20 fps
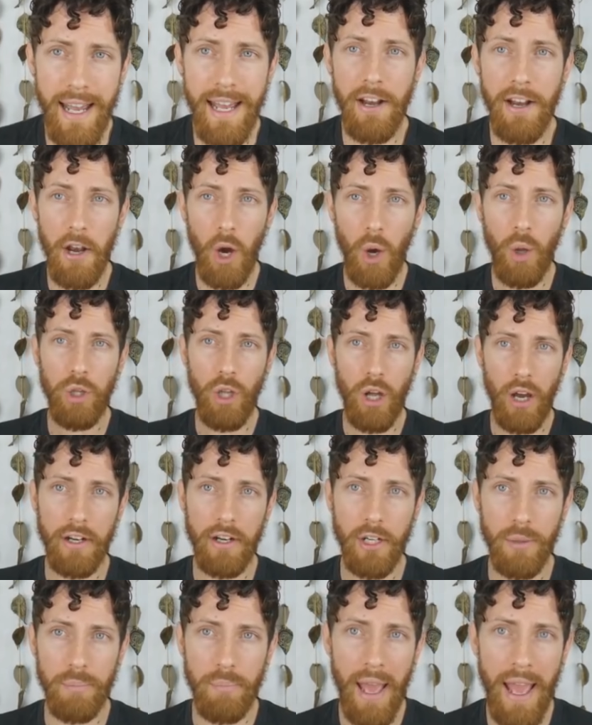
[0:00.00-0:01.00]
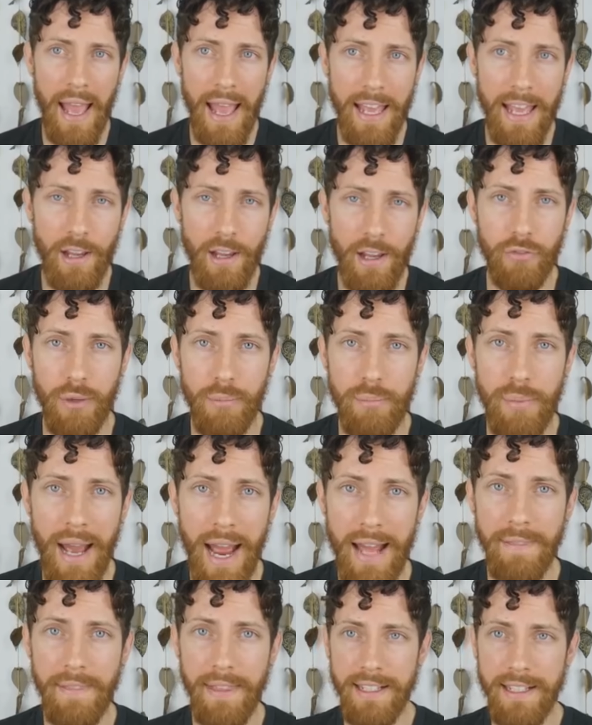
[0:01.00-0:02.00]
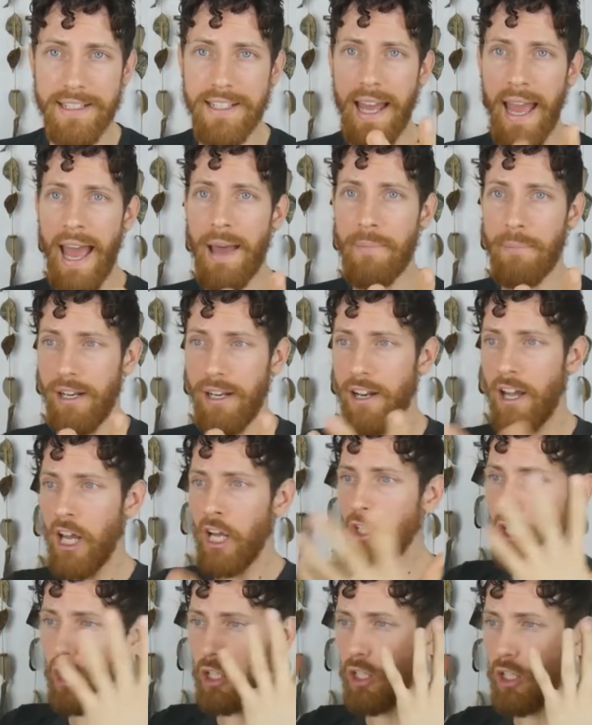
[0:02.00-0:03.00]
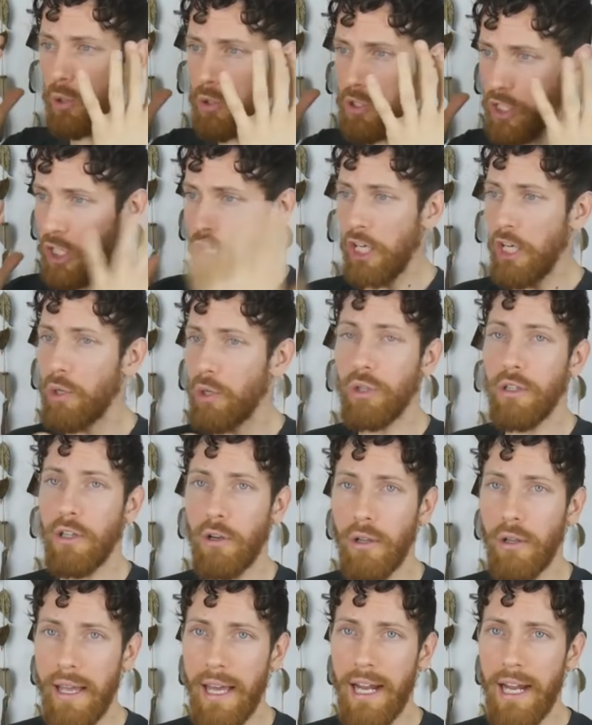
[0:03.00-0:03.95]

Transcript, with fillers: and no longer paying for bad things to happen to those cute little